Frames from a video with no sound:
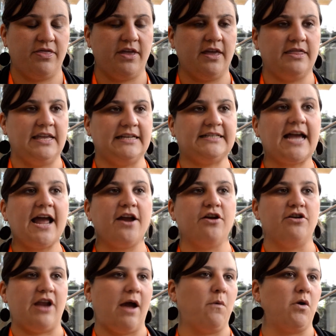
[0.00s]
The, the, entire
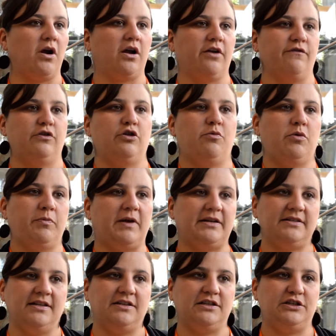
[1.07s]
network of Global
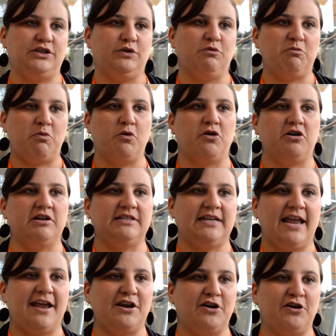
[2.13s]
Press Institute reporters
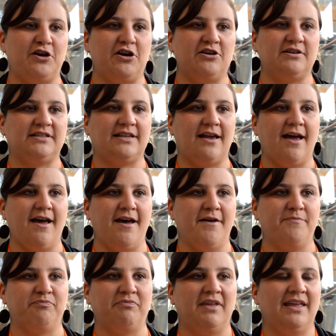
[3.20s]
and editors
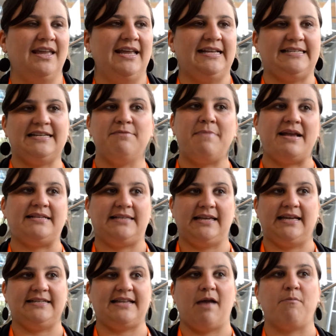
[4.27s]
um, is an amazing
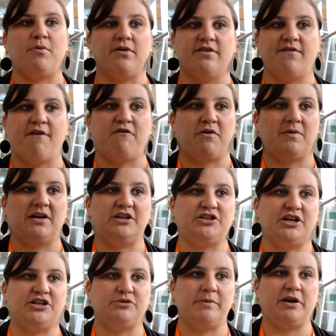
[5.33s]
example of everyone a
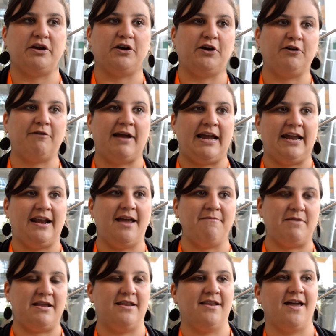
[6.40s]
change maker, right? I
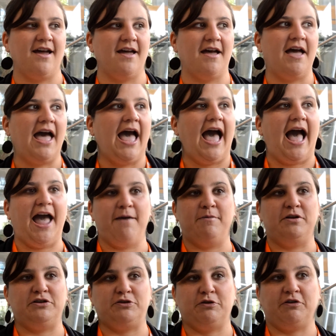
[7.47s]
mean, I am
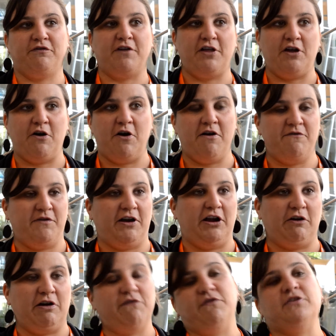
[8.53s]
an Ashoka Fellow and very
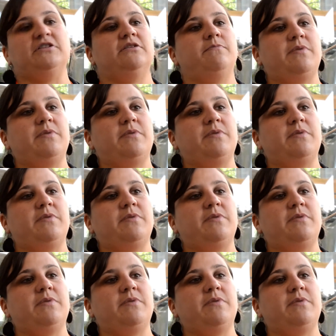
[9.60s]
grateful to